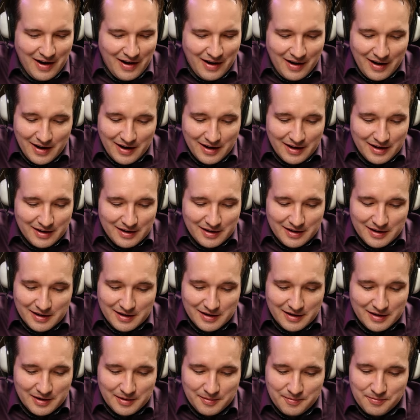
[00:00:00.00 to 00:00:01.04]

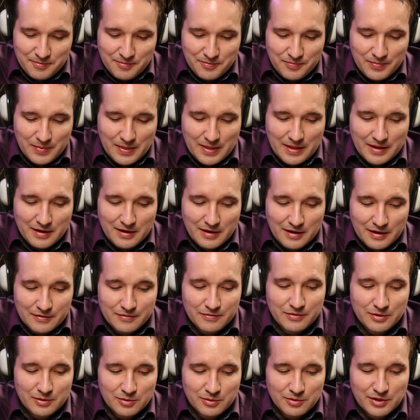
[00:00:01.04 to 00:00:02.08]
I
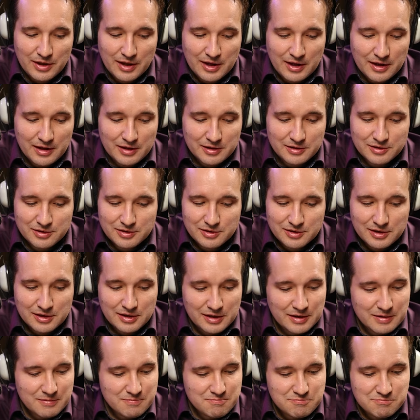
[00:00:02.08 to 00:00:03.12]
feel that
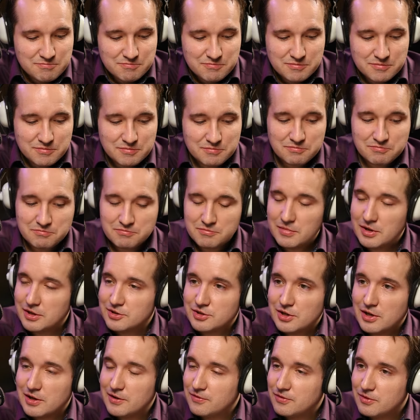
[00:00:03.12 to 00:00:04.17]

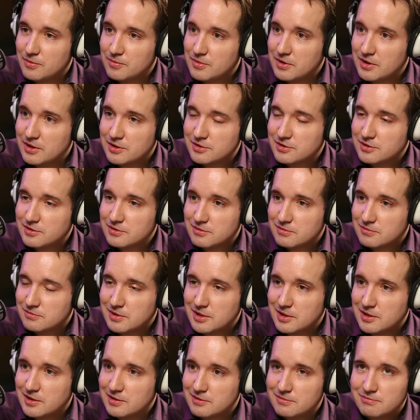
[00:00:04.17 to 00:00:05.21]
aside from this,
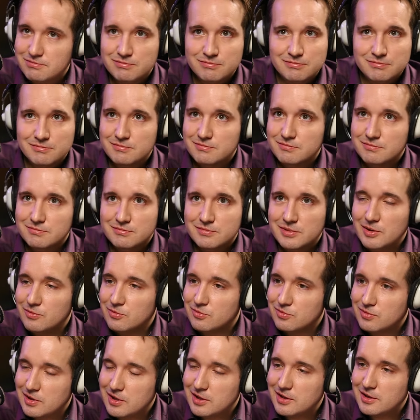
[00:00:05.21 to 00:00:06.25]
we've
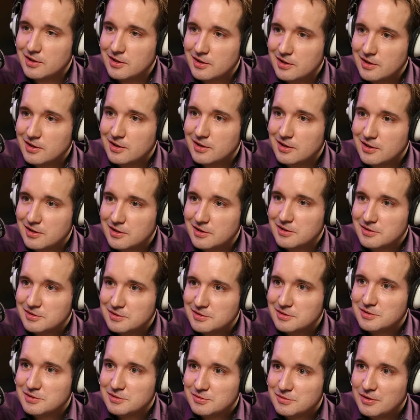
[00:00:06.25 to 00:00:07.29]
really
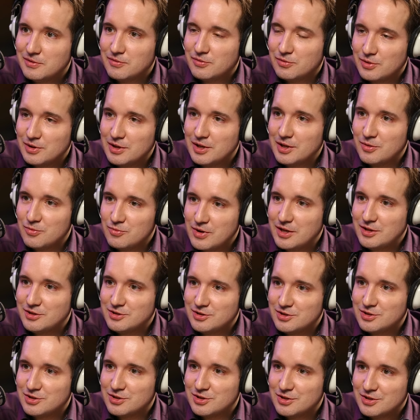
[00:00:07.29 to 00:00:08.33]

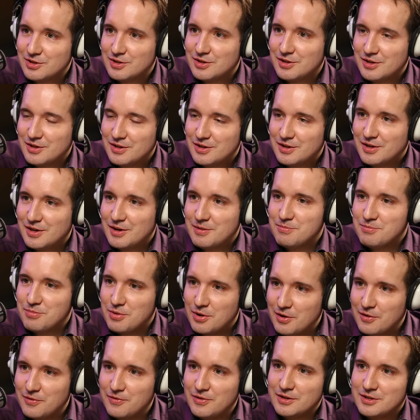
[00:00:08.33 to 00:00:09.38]
reached a
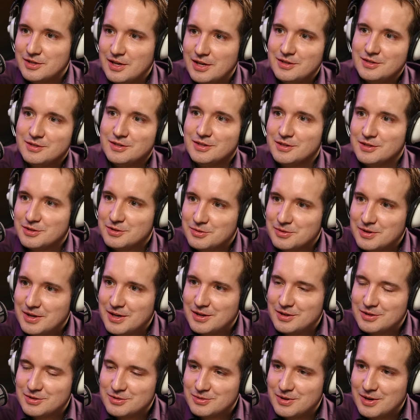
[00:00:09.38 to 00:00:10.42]
perfect ending to
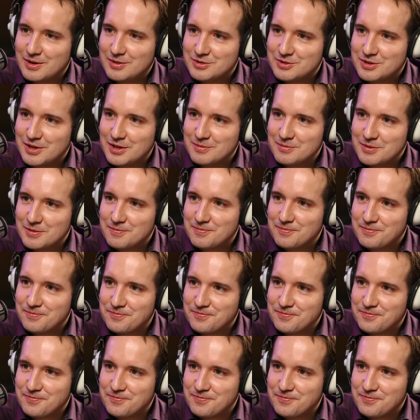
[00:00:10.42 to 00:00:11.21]
our segment.